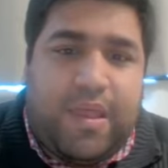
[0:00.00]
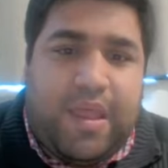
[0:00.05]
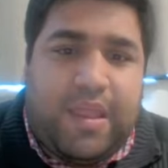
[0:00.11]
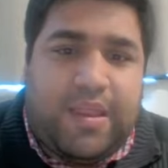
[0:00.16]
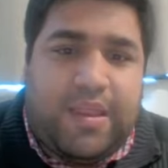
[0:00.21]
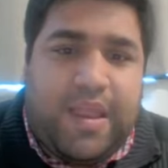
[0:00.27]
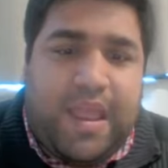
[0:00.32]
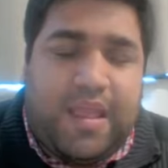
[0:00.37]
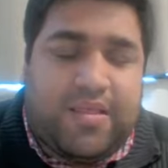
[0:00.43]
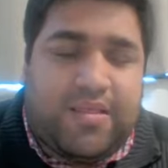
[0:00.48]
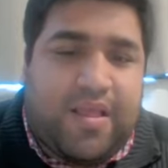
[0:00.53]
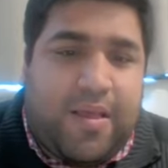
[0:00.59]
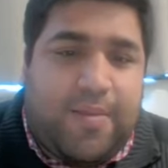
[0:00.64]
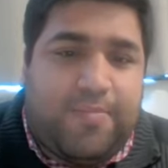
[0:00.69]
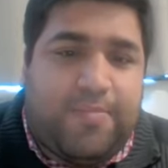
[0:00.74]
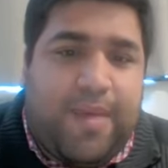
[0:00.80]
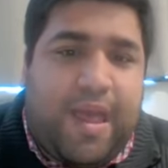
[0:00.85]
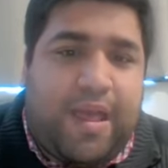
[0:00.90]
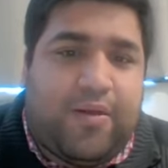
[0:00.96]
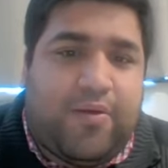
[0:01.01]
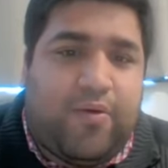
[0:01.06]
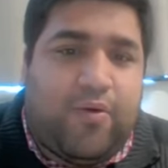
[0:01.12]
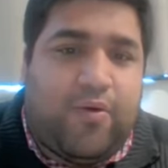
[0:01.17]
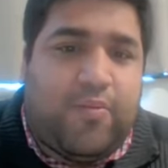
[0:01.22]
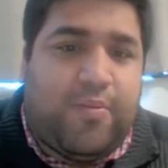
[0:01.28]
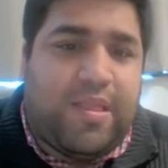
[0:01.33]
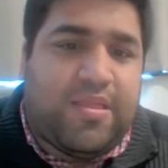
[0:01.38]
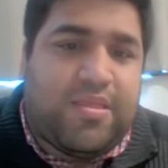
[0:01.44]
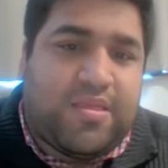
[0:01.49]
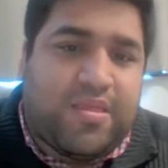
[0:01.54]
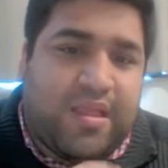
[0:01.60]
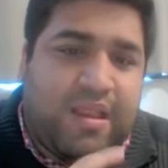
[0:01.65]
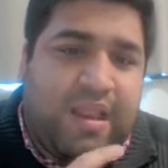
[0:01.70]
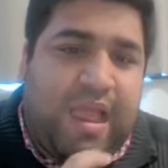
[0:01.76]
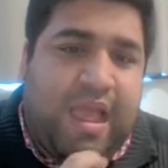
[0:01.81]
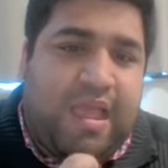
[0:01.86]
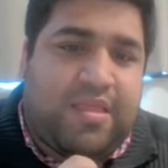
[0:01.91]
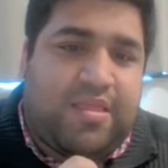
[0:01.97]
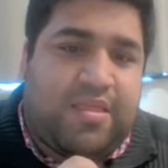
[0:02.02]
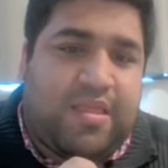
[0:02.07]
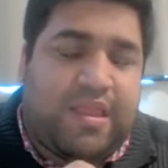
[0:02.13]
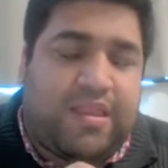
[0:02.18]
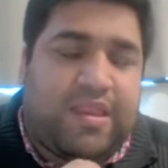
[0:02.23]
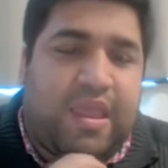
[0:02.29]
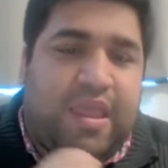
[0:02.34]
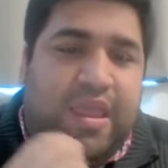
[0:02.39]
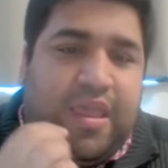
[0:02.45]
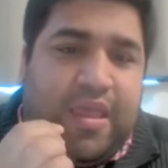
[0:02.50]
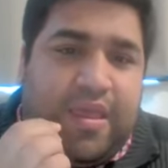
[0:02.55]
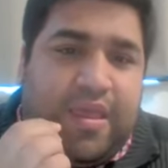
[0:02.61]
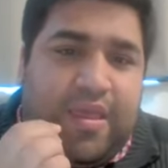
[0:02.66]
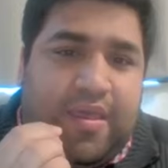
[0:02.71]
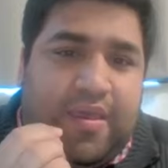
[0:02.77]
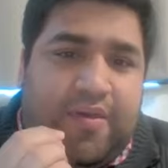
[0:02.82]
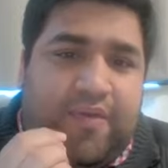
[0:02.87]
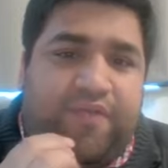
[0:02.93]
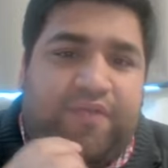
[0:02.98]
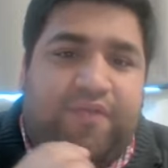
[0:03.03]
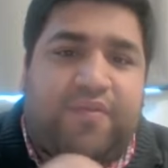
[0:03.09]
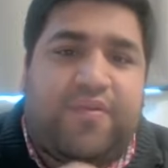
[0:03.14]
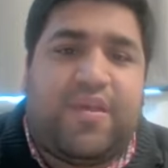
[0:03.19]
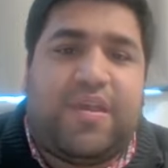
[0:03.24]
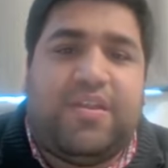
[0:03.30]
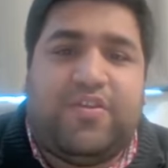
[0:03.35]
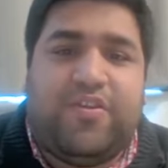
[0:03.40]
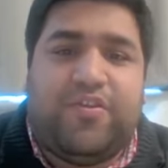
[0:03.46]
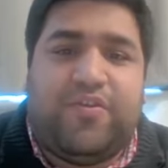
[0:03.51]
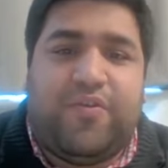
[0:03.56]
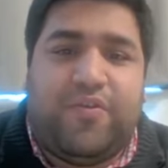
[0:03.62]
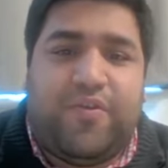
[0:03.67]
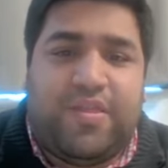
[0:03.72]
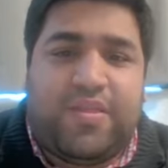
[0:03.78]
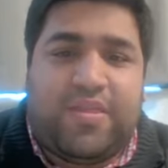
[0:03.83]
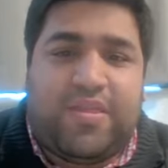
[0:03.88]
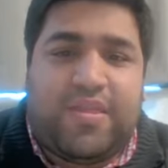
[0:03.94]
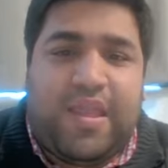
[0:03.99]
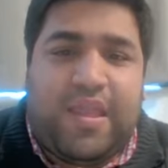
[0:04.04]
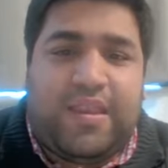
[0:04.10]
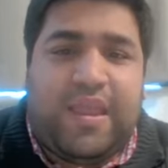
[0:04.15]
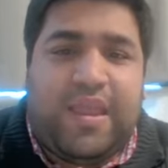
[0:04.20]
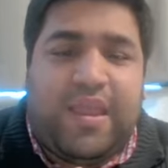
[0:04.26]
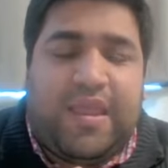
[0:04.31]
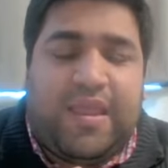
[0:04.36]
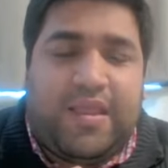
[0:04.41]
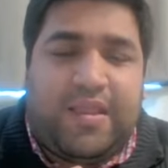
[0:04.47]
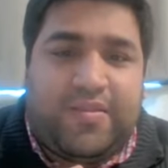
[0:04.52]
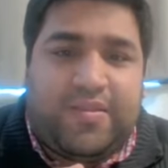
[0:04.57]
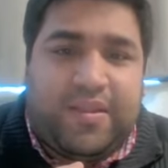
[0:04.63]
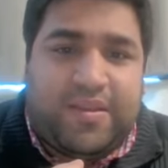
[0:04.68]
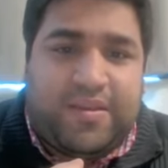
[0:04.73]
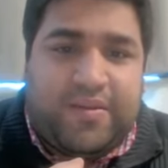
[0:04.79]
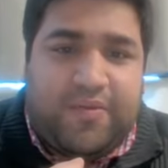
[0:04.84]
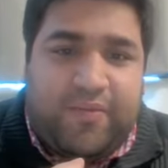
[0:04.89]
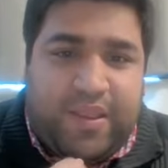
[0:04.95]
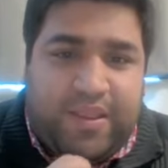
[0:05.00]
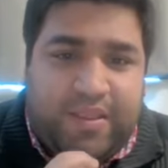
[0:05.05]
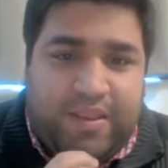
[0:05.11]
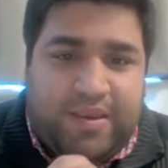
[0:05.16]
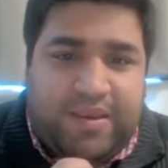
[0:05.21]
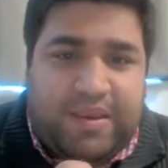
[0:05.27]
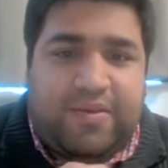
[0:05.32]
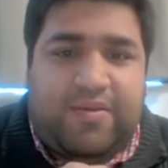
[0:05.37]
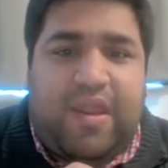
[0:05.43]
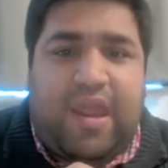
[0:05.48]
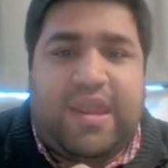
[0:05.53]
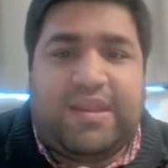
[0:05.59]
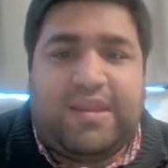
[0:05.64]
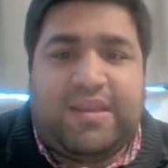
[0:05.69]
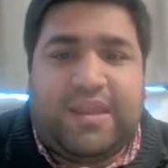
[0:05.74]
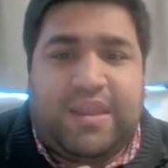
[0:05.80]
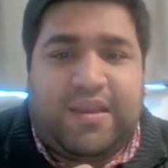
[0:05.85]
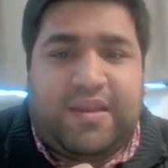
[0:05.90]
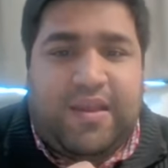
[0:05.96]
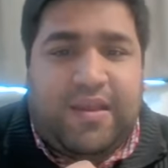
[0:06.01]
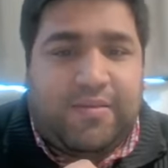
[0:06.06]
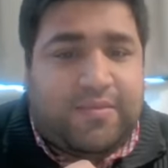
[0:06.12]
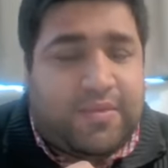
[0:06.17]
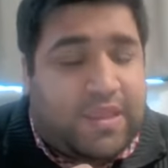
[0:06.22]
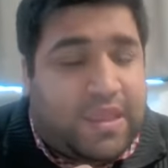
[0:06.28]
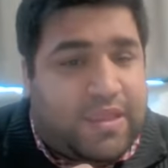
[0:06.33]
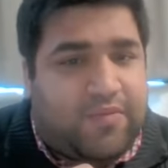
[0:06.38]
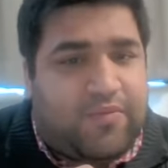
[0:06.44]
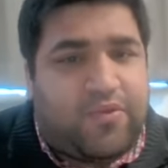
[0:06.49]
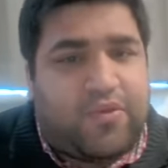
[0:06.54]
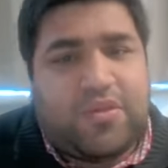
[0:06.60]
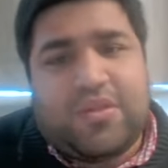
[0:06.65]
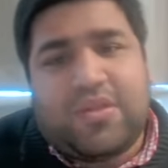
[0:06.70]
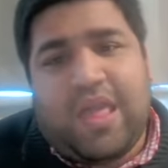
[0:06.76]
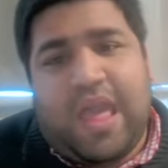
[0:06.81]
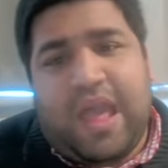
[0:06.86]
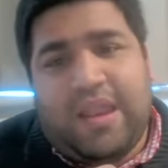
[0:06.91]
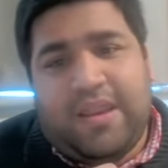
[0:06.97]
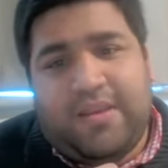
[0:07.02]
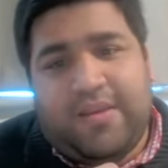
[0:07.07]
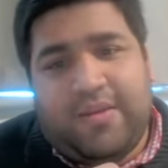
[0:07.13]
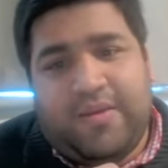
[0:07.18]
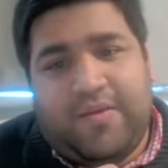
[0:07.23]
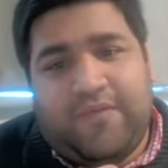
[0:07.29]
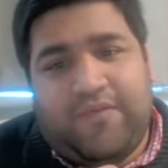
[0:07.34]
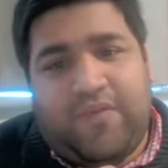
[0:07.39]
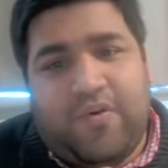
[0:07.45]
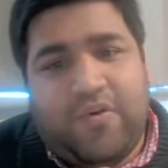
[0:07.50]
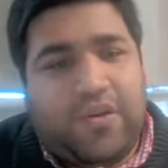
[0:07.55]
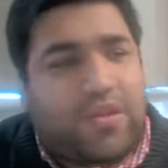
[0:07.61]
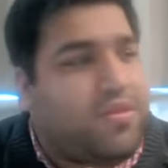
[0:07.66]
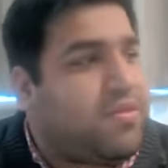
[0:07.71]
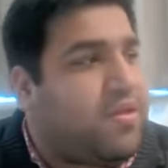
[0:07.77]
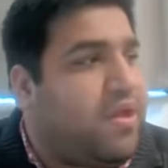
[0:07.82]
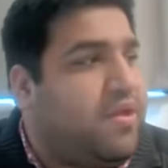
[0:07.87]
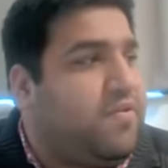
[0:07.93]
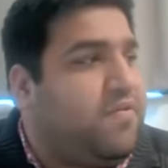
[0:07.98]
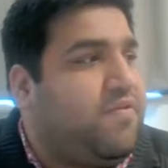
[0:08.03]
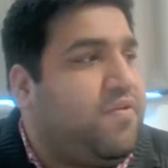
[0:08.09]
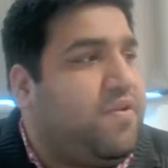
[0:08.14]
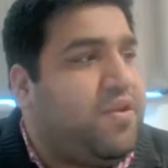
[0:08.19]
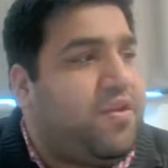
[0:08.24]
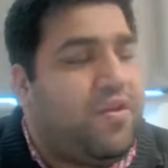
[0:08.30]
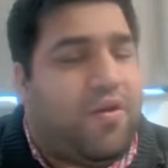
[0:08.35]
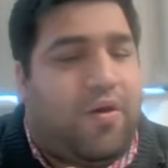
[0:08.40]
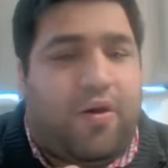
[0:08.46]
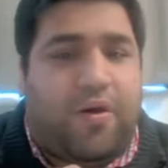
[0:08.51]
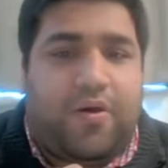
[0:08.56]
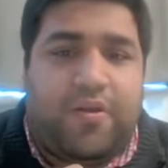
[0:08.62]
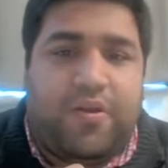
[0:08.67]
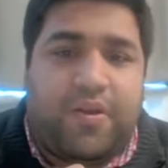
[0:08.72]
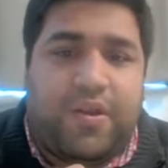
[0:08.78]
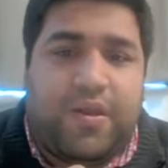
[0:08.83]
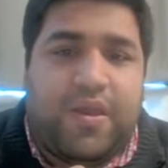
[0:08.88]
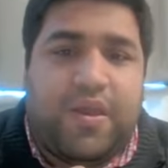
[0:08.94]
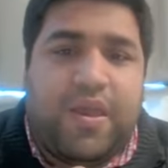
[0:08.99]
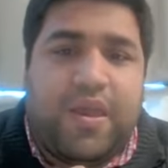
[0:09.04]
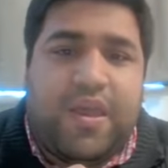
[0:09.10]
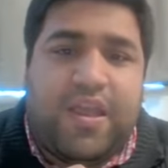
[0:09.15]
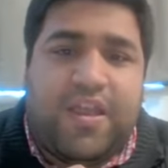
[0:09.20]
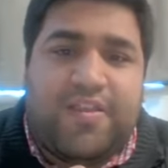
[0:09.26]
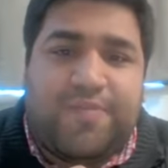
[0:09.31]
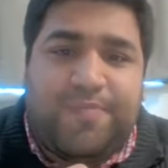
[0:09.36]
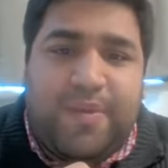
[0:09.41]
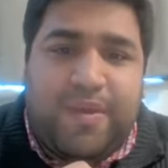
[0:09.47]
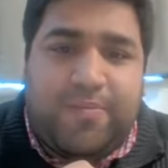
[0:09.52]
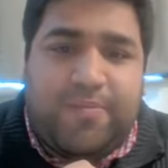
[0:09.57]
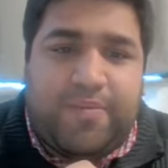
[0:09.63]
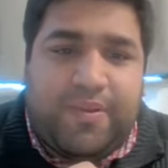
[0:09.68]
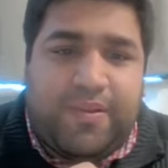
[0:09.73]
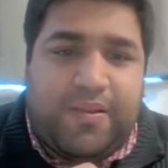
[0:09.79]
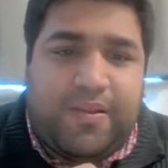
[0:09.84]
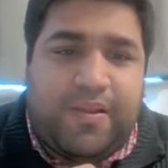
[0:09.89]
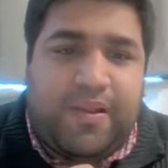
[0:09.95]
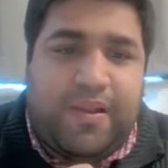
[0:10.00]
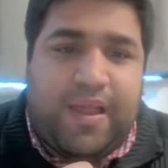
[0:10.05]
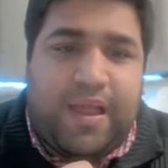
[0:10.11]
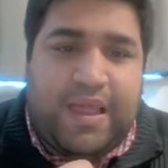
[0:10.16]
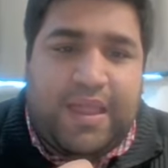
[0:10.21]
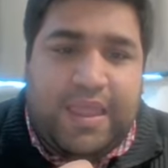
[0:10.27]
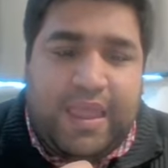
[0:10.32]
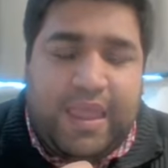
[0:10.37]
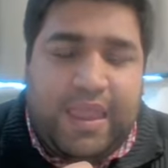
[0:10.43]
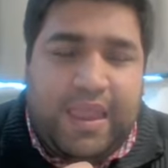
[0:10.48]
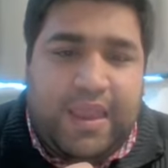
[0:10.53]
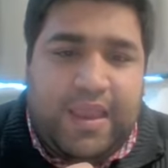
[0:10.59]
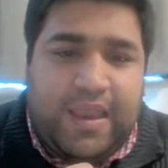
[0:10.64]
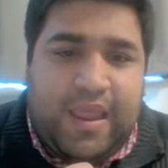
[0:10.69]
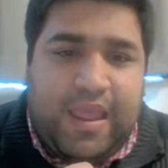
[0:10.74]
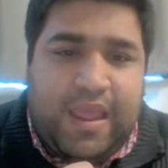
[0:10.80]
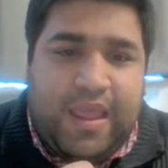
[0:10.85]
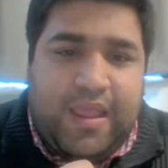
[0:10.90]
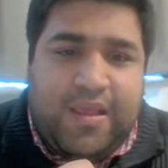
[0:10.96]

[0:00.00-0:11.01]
and has come back home and still has that endurance that when the right day comes, he would stand for his country or his people again.